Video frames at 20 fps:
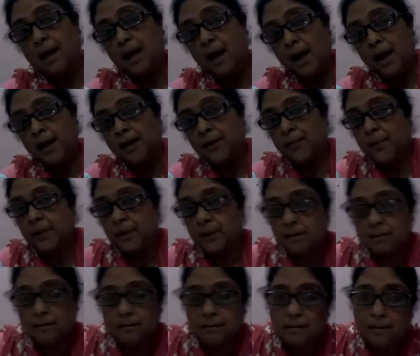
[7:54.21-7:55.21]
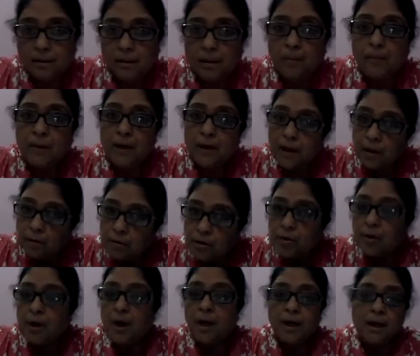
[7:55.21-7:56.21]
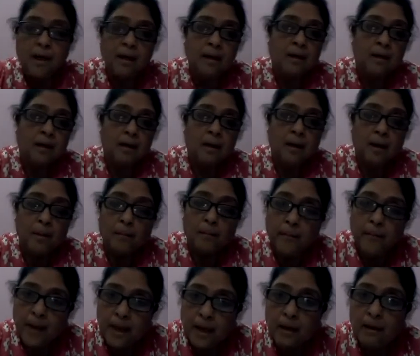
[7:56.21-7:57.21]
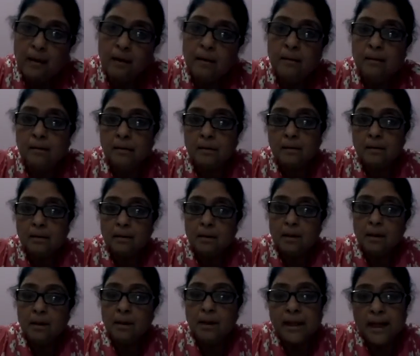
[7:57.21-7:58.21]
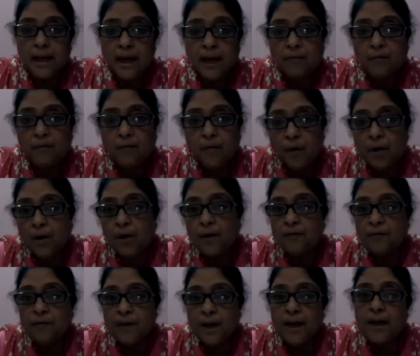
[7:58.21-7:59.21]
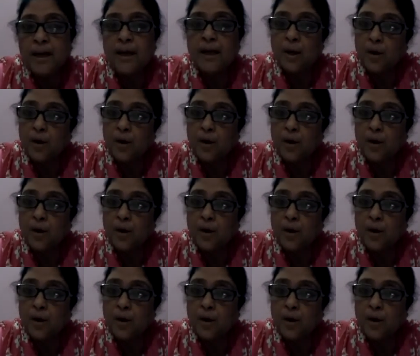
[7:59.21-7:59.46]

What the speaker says: animal. But usually bear, they are fond of killing